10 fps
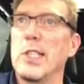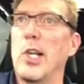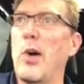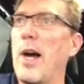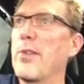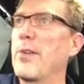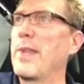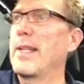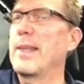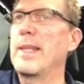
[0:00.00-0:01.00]
you know, other
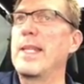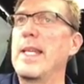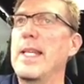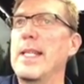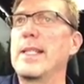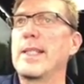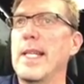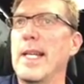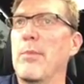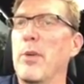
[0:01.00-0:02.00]
than the
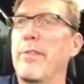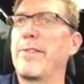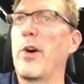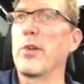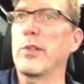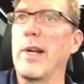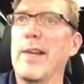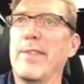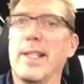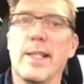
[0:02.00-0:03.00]
camera
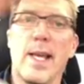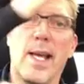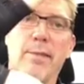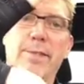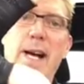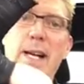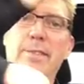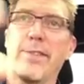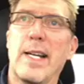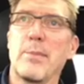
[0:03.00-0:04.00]
photographing at
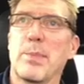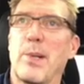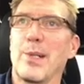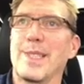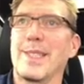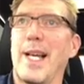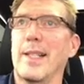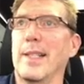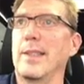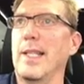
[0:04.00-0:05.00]
5 frames per
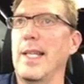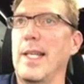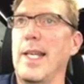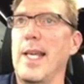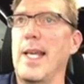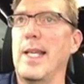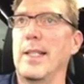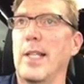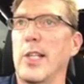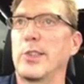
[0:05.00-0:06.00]
second
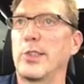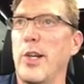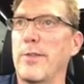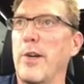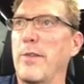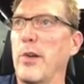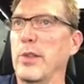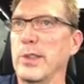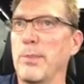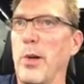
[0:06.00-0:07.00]
in servo
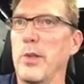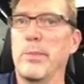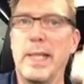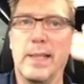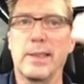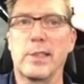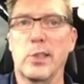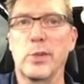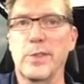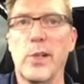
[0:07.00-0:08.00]
focus mode, meaning
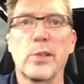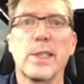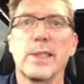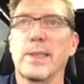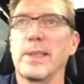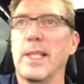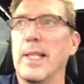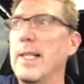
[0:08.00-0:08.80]
continuous focus,